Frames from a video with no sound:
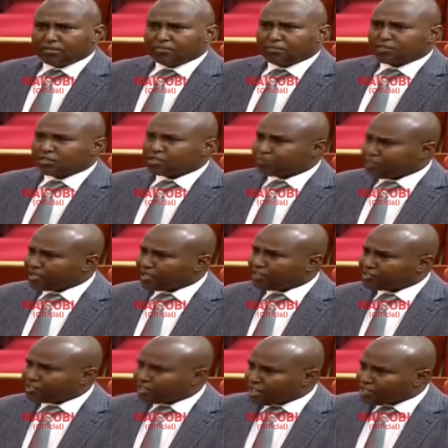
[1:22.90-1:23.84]
Mr.
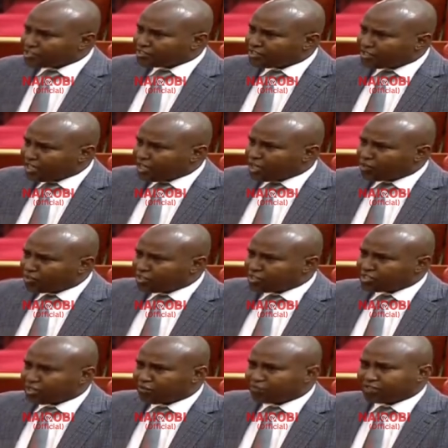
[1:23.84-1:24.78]
Speaker, just now
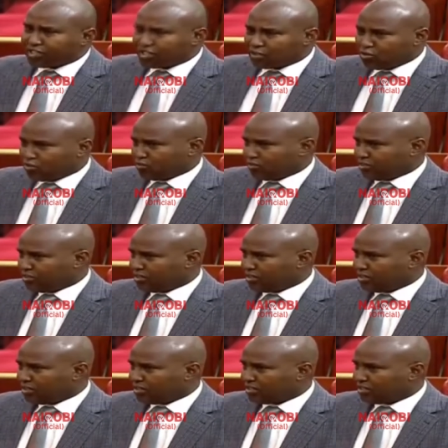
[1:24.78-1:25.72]
this afternoon,
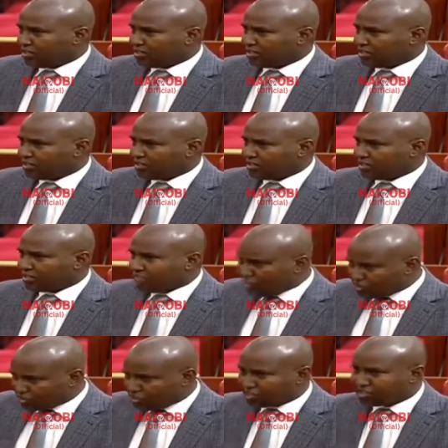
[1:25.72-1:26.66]

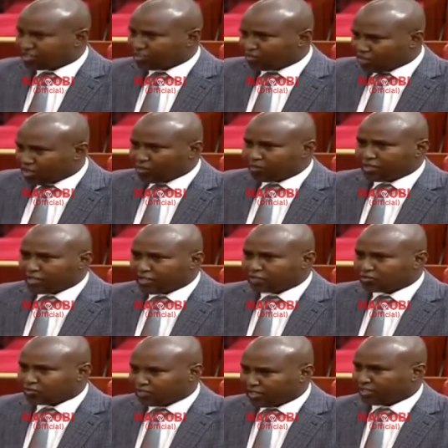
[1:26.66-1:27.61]
this sitting where we are
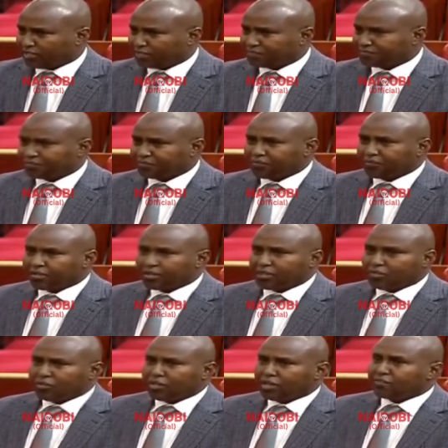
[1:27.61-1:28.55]
today,
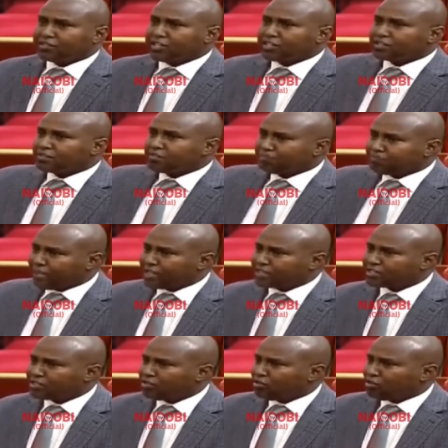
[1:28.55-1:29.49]
we have just
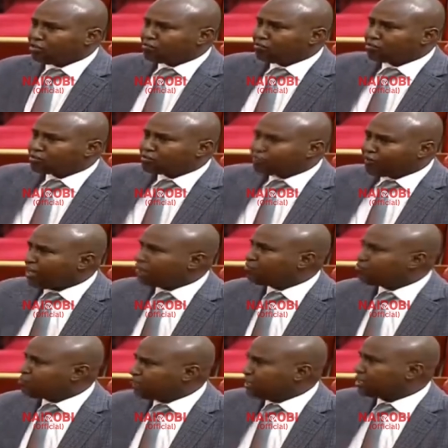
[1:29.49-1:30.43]
passed almost
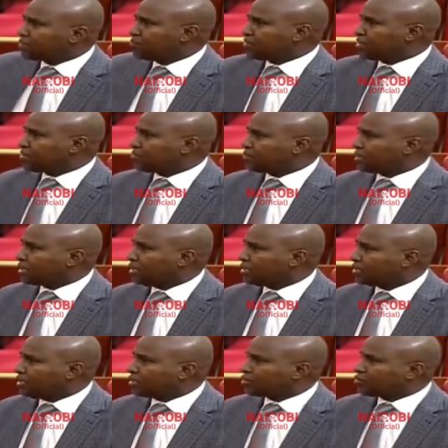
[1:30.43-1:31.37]
five bills, Mr. Speaker,
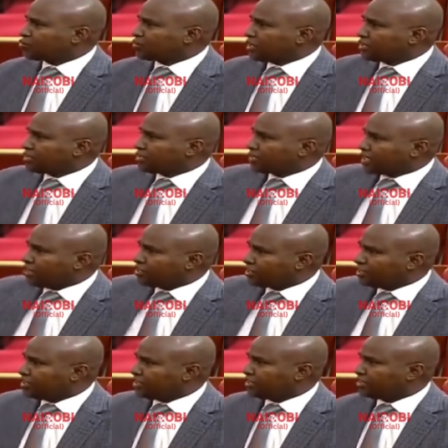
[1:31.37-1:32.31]
that you read the third
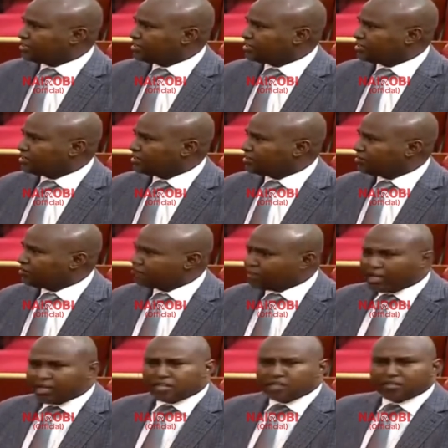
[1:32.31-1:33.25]
Very reading. important. Bills.
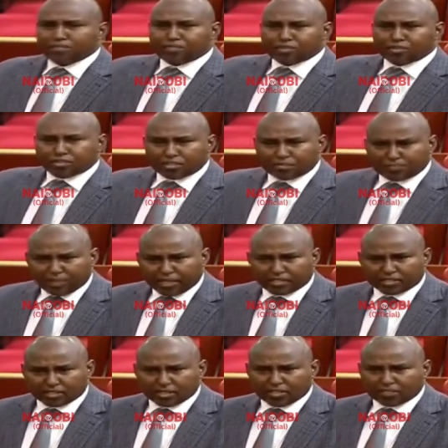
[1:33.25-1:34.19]
Very important
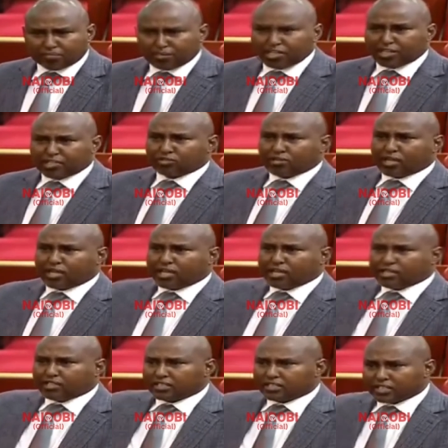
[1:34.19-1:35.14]
bills. Bills on
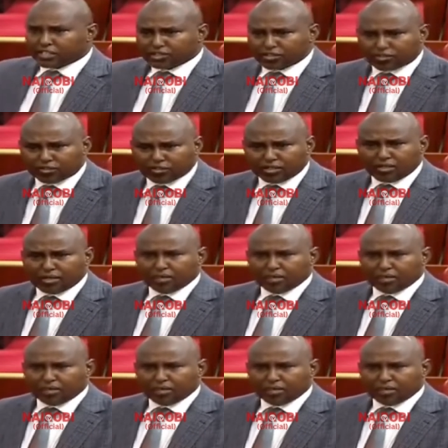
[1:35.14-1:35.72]
higher education,